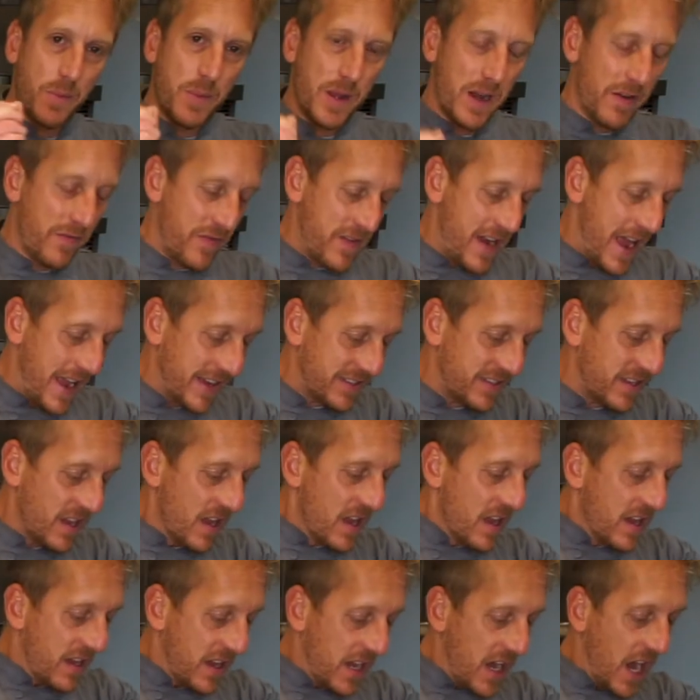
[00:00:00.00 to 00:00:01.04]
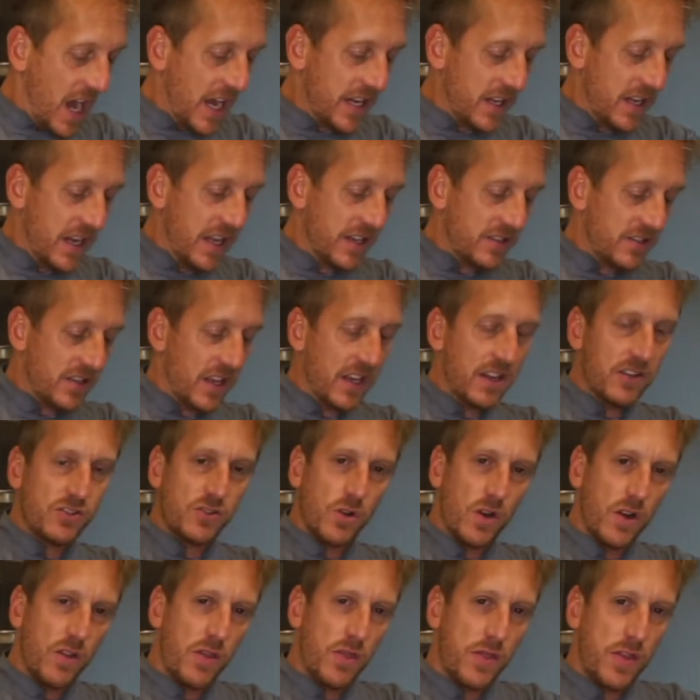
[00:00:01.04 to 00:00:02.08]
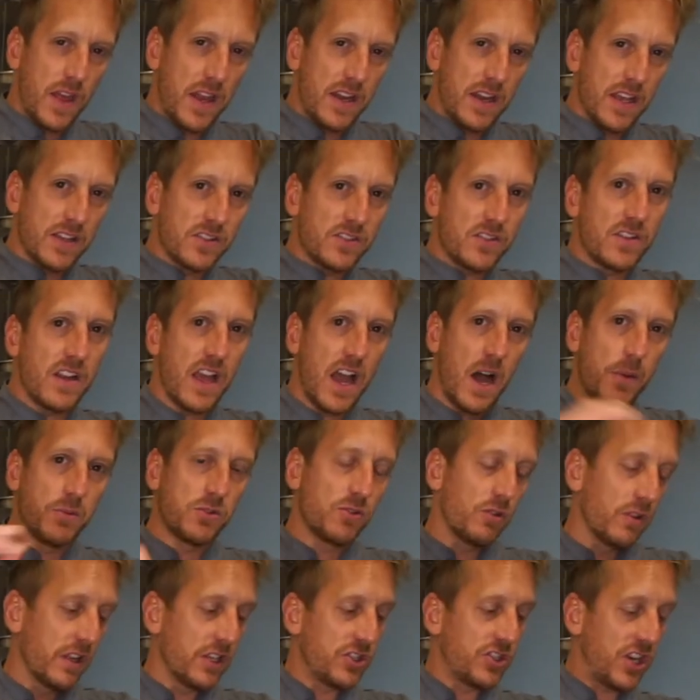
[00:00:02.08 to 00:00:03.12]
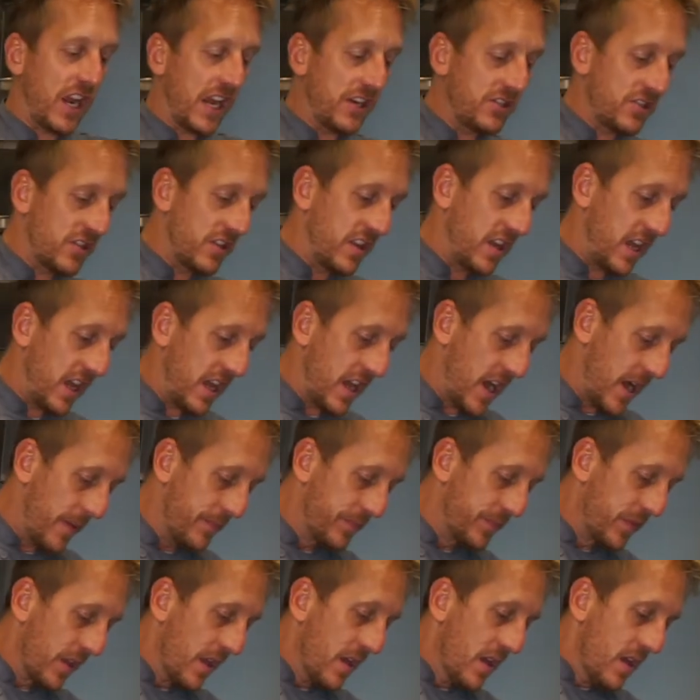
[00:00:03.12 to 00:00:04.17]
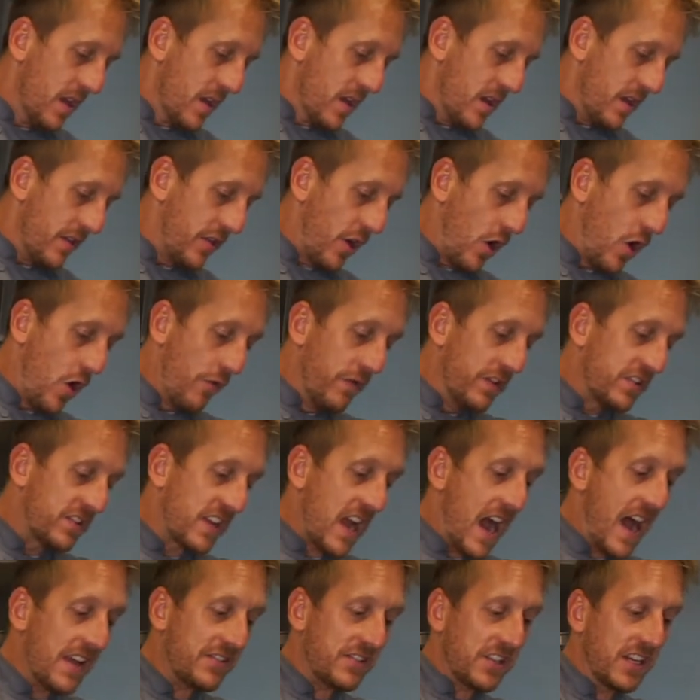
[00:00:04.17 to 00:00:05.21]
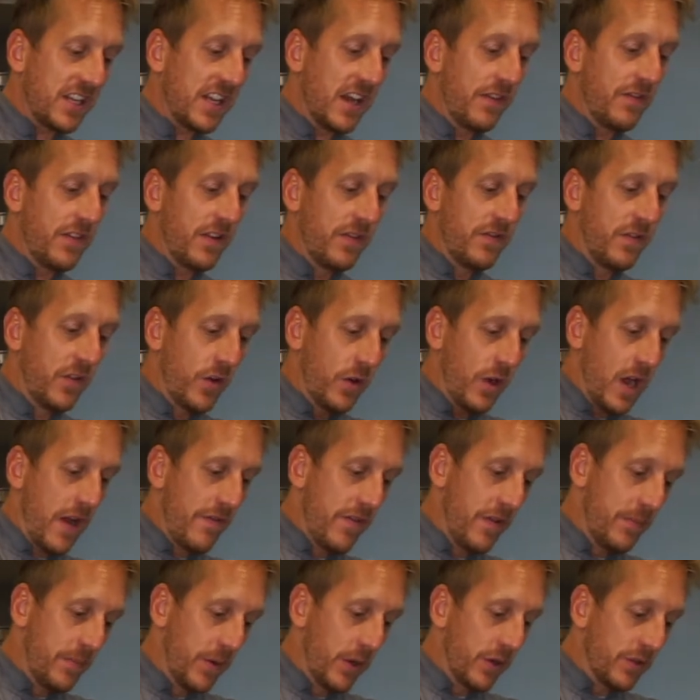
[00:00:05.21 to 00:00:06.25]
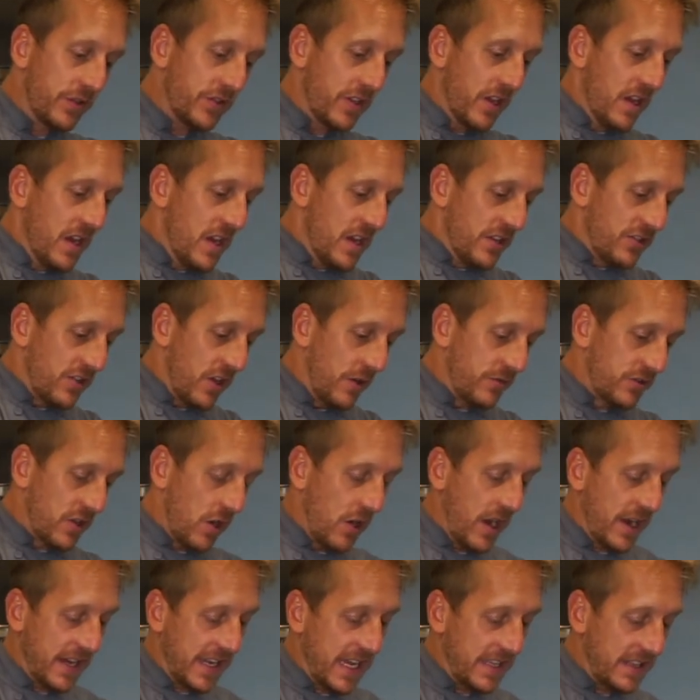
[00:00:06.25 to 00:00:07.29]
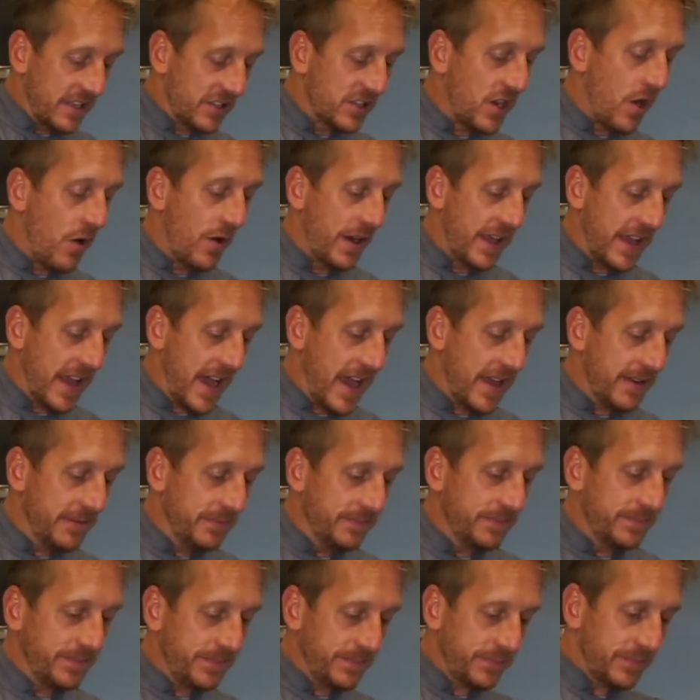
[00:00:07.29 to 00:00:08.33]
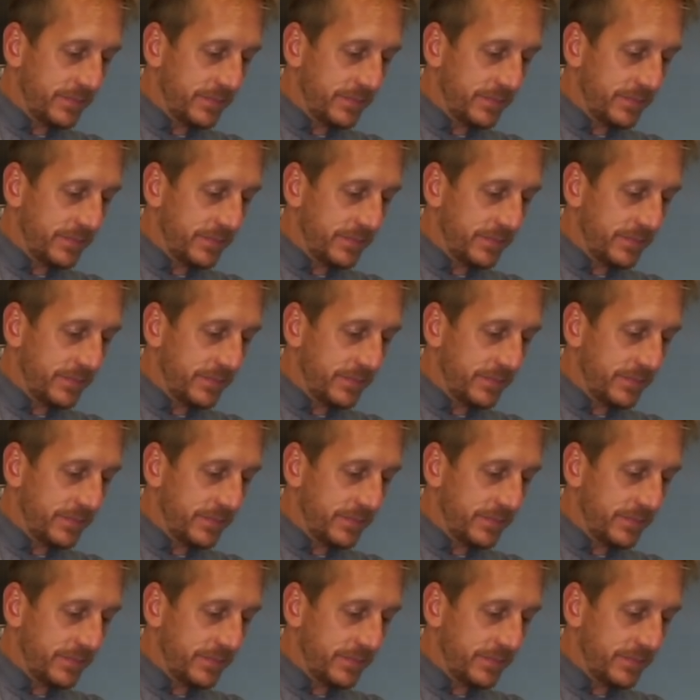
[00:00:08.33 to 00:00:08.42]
bit of nice cutness and sort of thinness. Helps really change the whole viscosity of the mousse. So let's go ahead and get this going again.